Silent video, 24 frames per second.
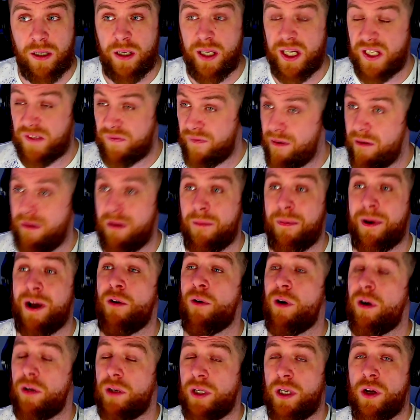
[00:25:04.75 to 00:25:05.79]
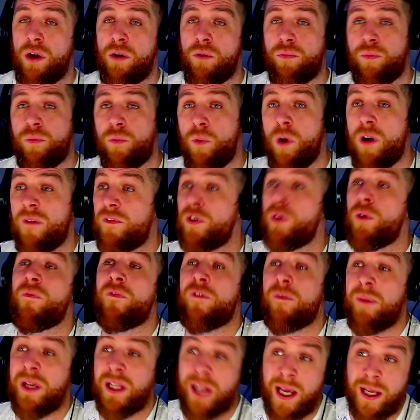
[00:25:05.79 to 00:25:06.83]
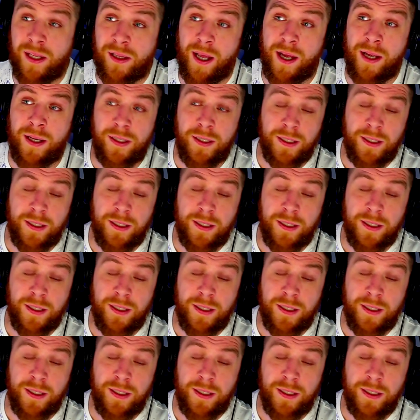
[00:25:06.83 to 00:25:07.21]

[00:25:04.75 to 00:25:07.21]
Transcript: It's very about, what have you done for me lately?